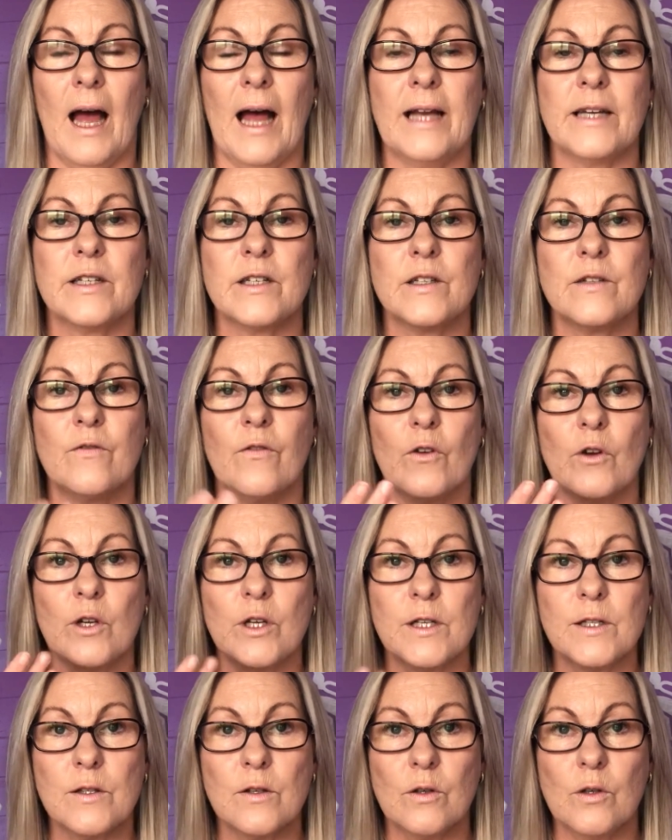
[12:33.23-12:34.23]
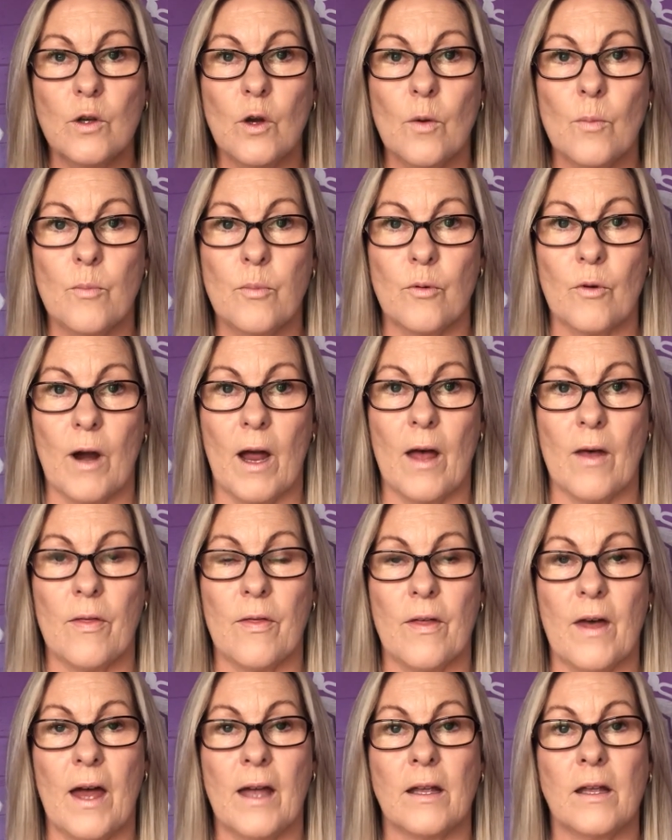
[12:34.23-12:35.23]
and just focus on your
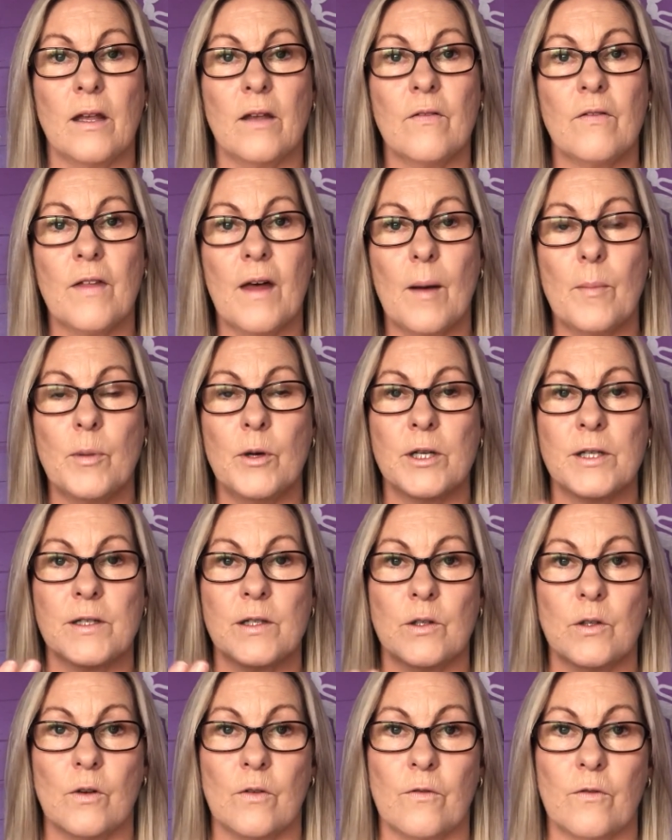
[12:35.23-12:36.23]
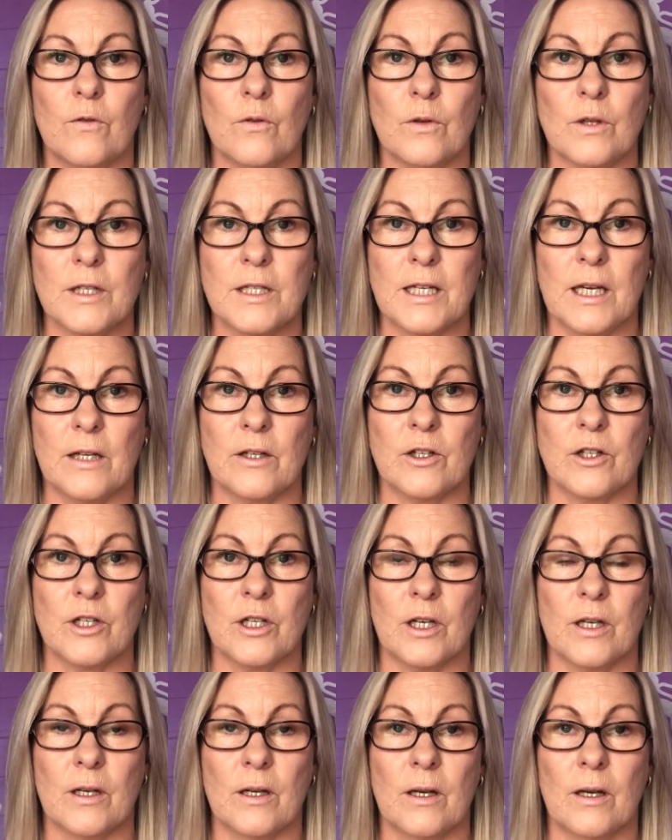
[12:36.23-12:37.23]
breath and give that person your full
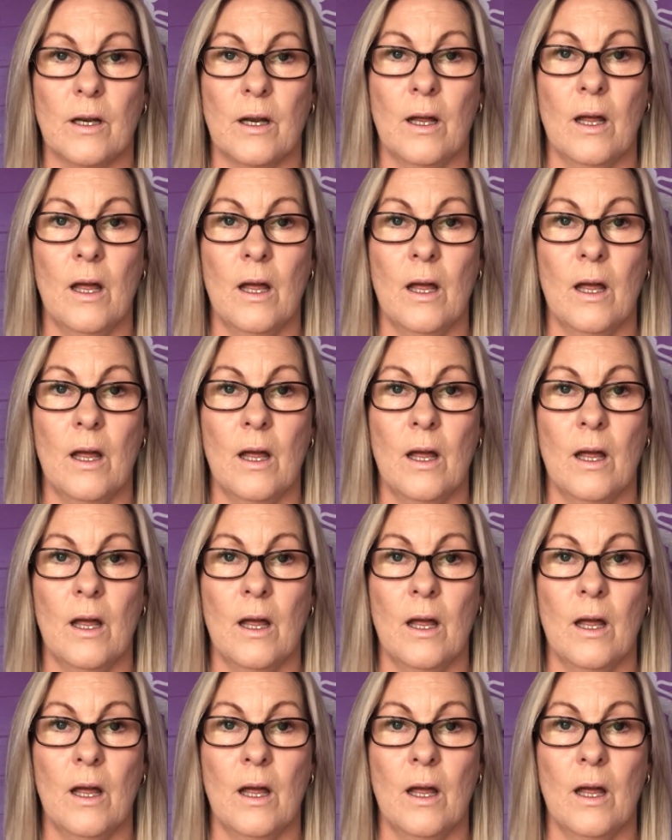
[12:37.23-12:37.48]
attention